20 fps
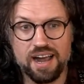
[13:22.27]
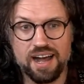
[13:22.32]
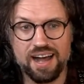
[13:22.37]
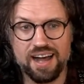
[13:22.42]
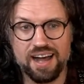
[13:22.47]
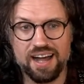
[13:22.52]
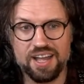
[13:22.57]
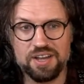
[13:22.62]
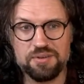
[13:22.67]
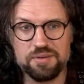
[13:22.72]

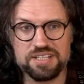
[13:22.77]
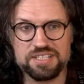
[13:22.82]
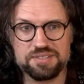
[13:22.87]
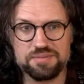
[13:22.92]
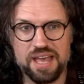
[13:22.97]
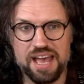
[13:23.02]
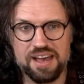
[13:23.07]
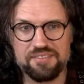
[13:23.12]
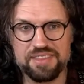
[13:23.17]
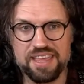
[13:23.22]
Uh, who else
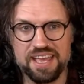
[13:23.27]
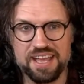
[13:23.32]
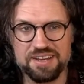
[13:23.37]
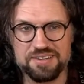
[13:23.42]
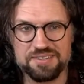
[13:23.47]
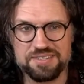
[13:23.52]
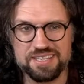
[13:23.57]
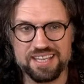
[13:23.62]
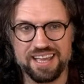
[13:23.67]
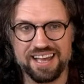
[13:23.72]
do we have in the
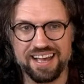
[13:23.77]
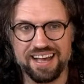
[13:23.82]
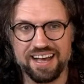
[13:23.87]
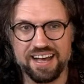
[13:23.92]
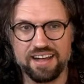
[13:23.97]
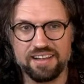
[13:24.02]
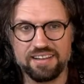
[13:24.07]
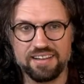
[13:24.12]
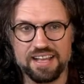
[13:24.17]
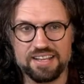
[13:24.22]
house?
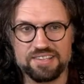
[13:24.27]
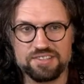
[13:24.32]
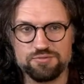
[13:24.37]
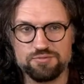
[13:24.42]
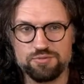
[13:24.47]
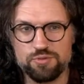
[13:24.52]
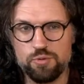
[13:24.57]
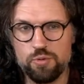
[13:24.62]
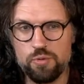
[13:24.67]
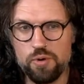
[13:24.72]
Uh, let's
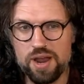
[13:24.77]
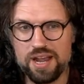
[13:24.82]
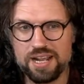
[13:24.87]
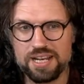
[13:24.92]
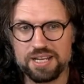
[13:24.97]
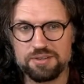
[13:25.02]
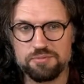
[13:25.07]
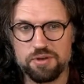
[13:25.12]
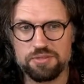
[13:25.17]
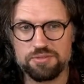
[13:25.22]

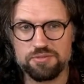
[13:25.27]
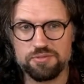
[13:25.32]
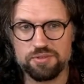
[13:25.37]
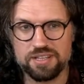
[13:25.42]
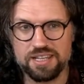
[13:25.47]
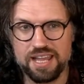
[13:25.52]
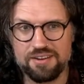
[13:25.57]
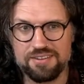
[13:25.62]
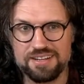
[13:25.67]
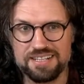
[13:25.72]
quickly run
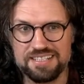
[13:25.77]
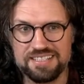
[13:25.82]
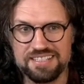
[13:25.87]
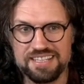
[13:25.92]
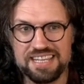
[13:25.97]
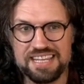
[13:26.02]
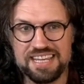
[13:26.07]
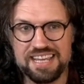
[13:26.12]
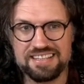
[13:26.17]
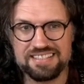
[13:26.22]
through. Larry
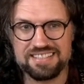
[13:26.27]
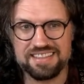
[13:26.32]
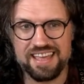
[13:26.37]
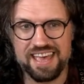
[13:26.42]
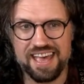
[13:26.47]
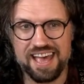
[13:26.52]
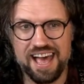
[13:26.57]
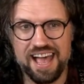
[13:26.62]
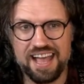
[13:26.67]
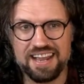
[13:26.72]
D is in
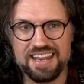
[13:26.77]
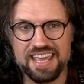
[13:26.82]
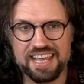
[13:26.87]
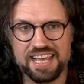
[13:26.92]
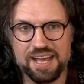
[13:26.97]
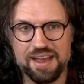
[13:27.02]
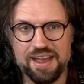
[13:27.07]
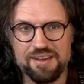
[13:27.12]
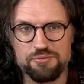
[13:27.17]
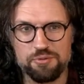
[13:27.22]
there. Hi,
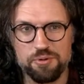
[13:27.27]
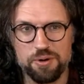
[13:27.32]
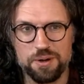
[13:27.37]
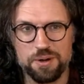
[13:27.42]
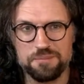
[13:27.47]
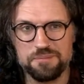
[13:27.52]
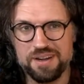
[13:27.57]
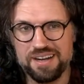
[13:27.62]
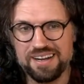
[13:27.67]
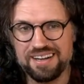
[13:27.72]
Nick. Hi,
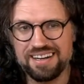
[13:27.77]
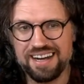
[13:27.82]
everyone.